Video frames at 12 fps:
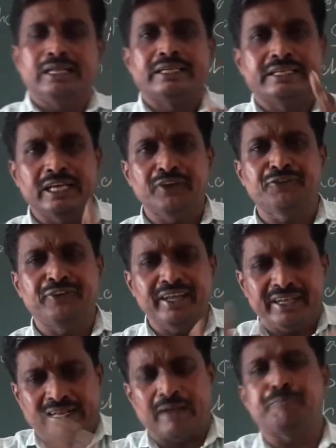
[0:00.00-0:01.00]
if
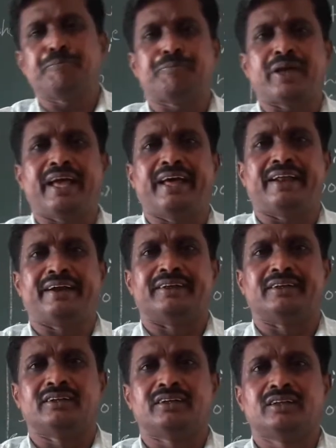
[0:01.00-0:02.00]
we
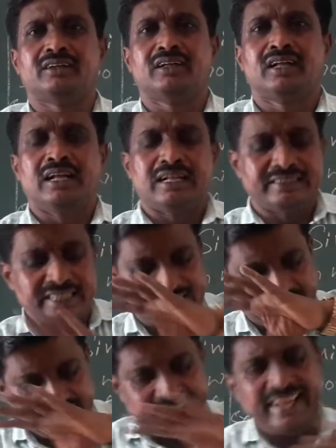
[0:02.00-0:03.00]
compare the
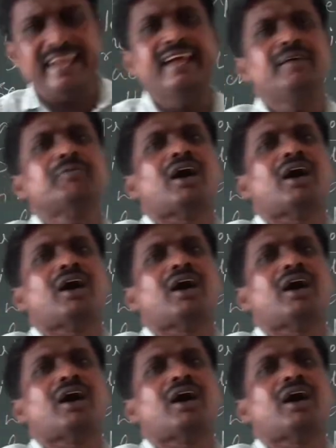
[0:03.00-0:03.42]
same